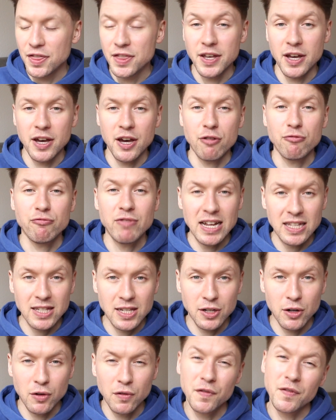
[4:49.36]
the
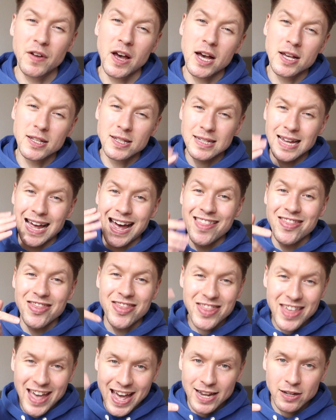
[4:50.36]
retinol first
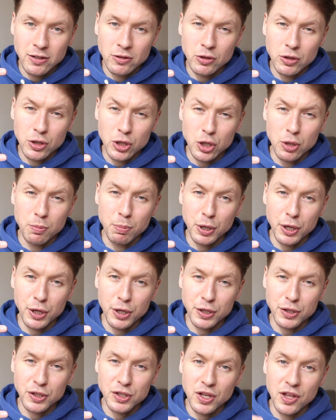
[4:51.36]
and then you
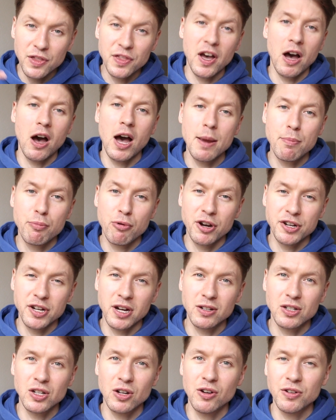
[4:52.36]
put the eye
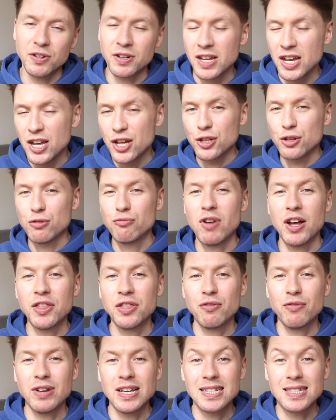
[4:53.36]
product on, you run
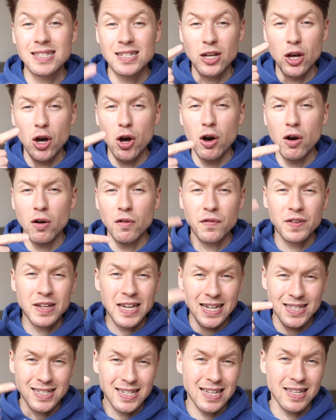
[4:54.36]
the risk of
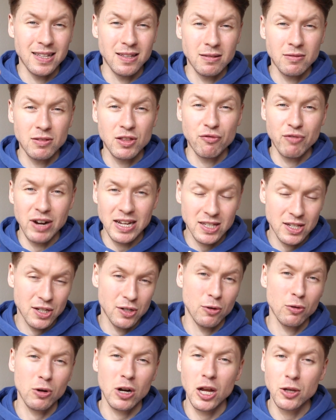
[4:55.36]
getting the
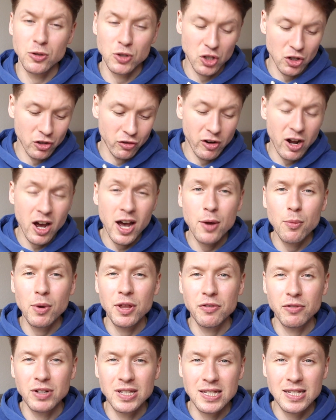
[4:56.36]
retinol close to your eye,
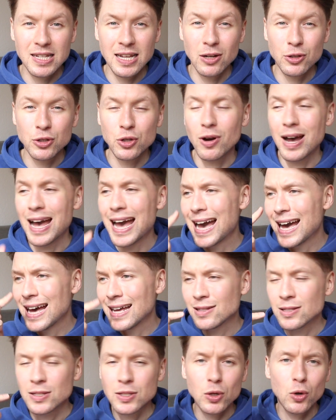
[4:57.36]
whether it's still on your
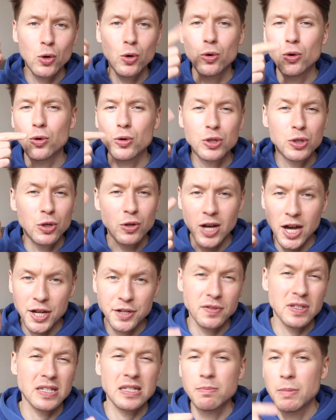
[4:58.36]
hands or you
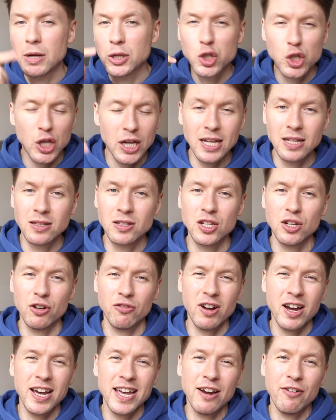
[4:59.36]
kind of smudge it into
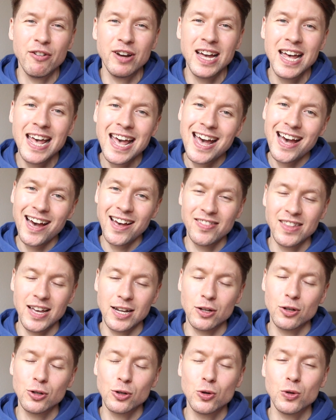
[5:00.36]
your eye area, and
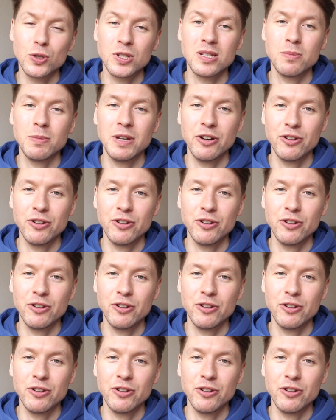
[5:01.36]
that can cause some